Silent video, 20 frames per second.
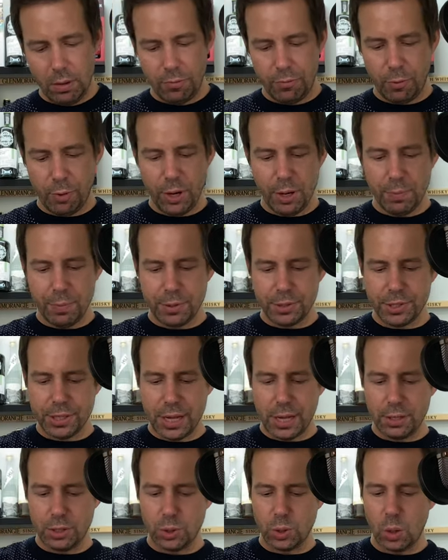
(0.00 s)

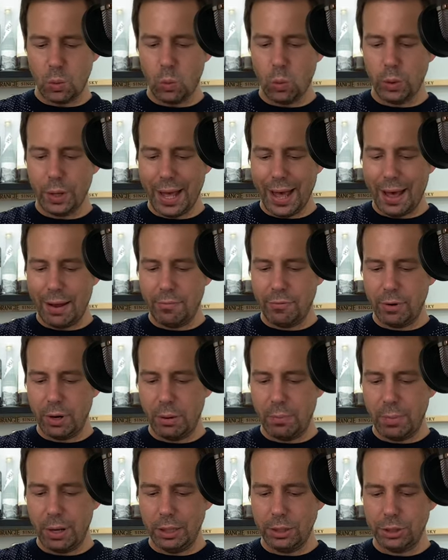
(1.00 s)
40%, so I won't add very
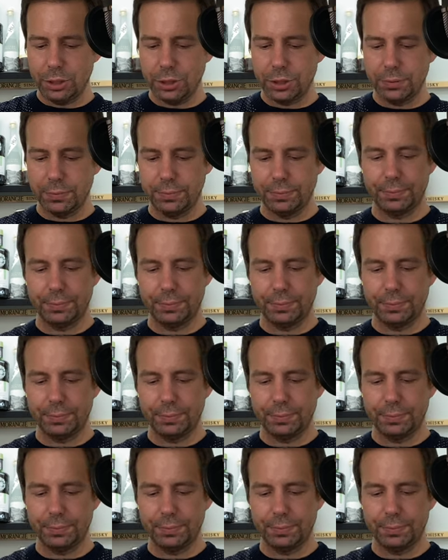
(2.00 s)
much.